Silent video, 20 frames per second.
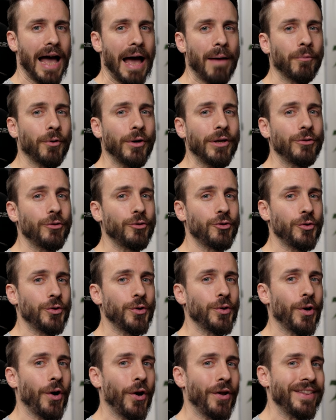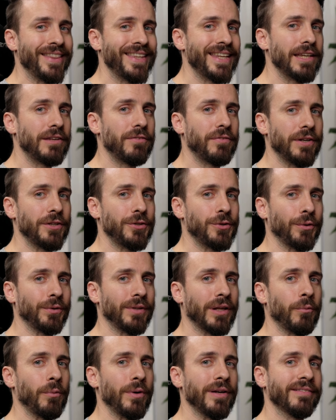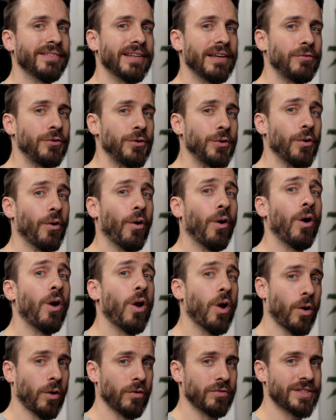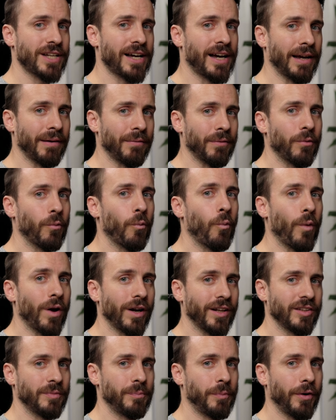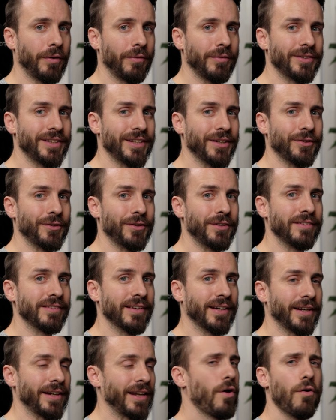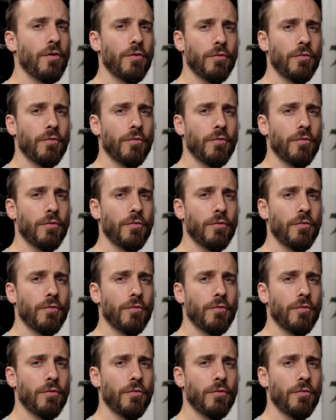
I'm going to show you a neat feature that will save you a lot of time while experimenting on the design.